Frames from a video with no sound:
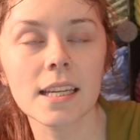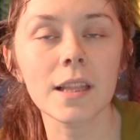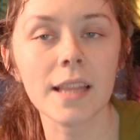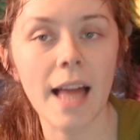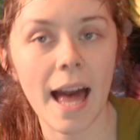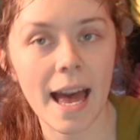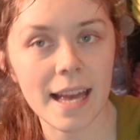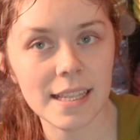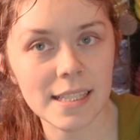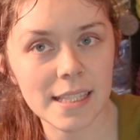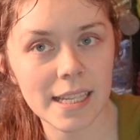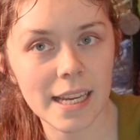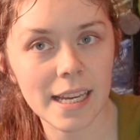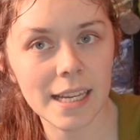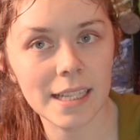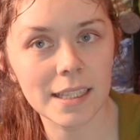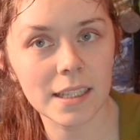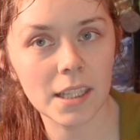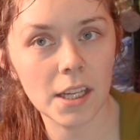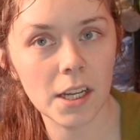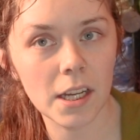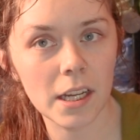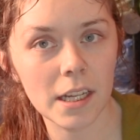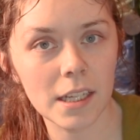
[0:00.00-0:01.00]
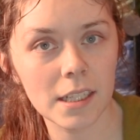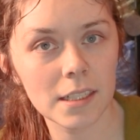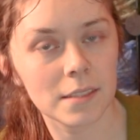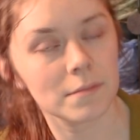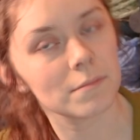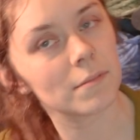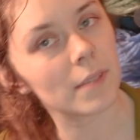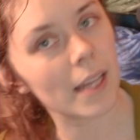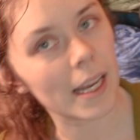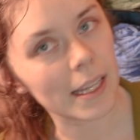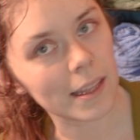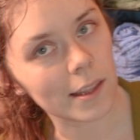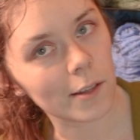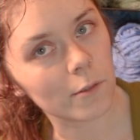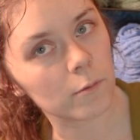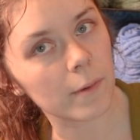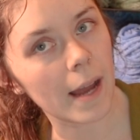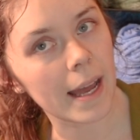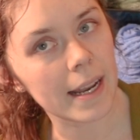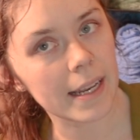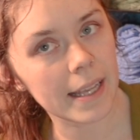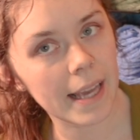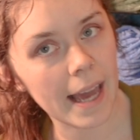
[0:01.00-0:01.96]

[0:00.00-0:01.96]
classic look, like the red